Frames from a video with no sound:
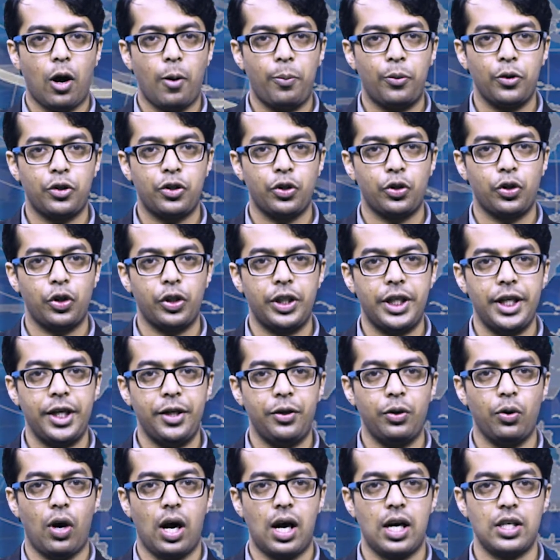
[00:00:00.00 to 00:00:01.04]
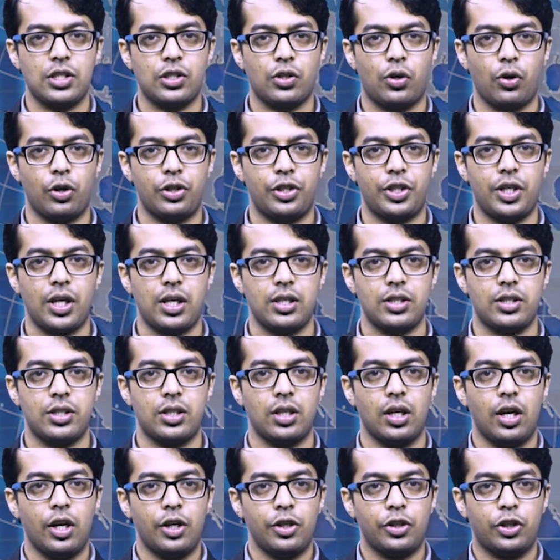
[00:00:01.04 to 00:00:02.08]
opportunity to ask questions
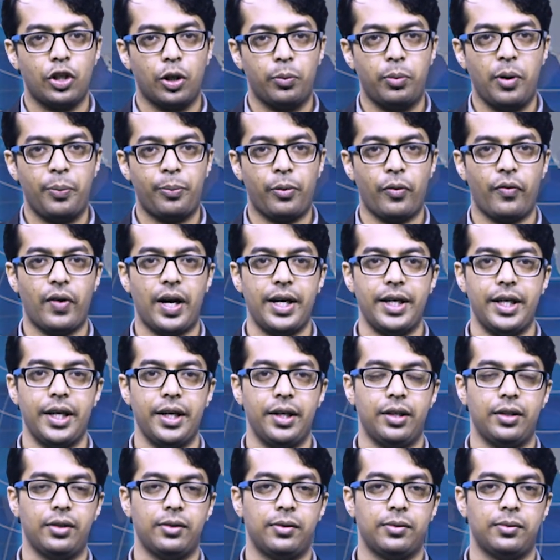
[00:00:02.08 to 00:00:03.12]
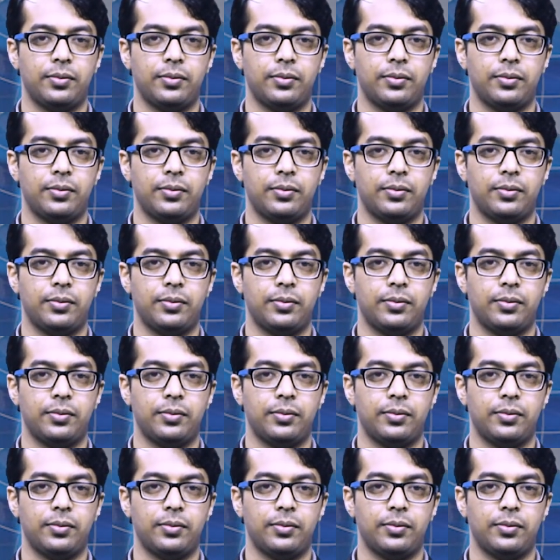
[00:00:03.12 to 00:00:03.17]
should be provided.